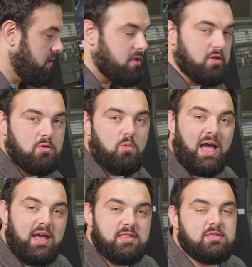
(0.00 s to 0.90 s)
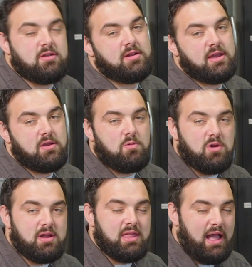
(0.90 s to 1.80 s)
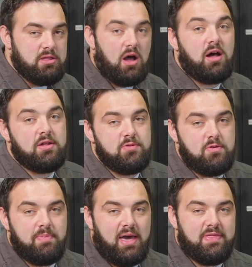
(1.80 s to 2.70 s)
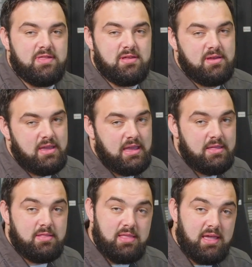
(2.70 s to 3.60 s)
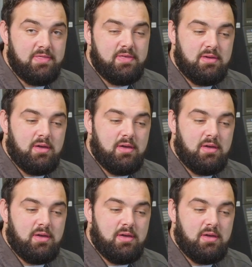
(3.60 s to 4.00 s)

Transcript: So Y-axis turning works on all tool paths in lathe